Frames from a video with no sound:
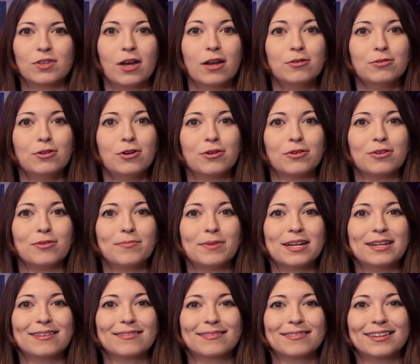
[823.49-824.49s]
I don't know, you
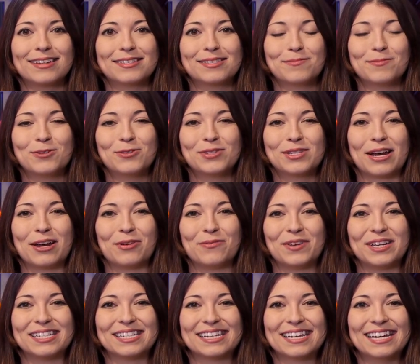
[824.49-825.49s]
might get some use out of
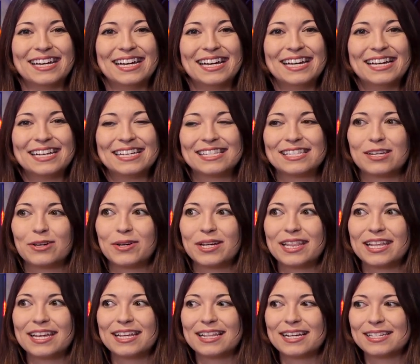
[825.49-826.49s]
it. So I
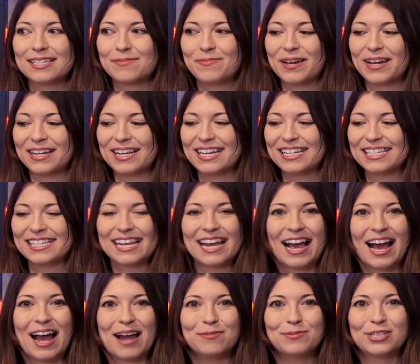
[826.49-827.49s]
think that's about it.
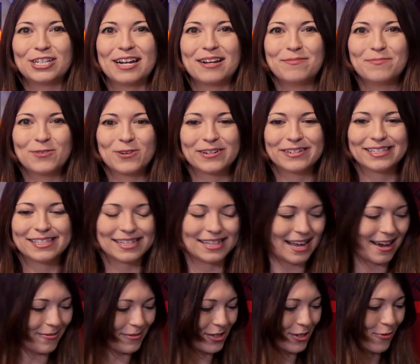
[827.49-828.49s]
I'm Shannon Morse,
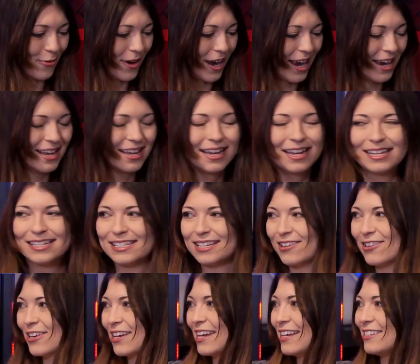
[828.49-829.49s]
that was Greg,
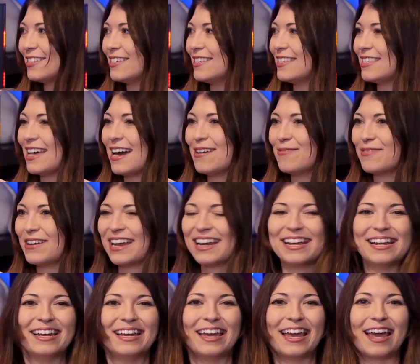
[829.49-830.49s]
Darren Kitchen's that
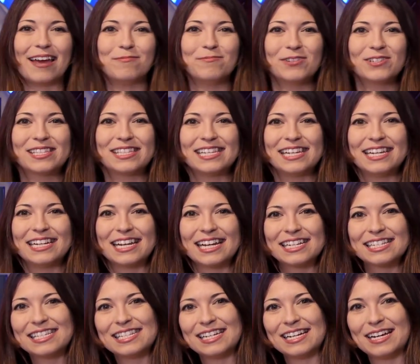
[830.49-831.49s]
way, and we'll see you
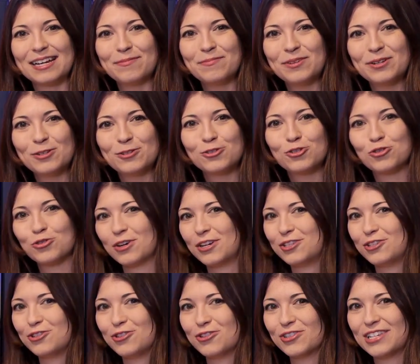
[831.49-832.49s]
next time.
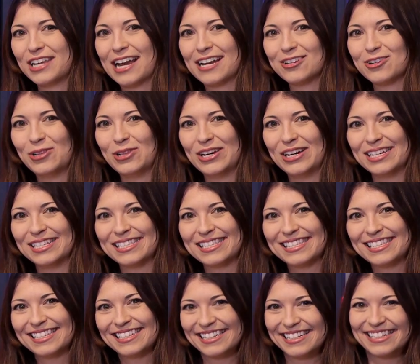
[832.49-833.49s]
Trust your
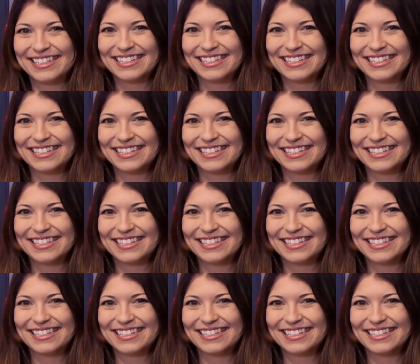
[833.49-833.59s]
Technolust.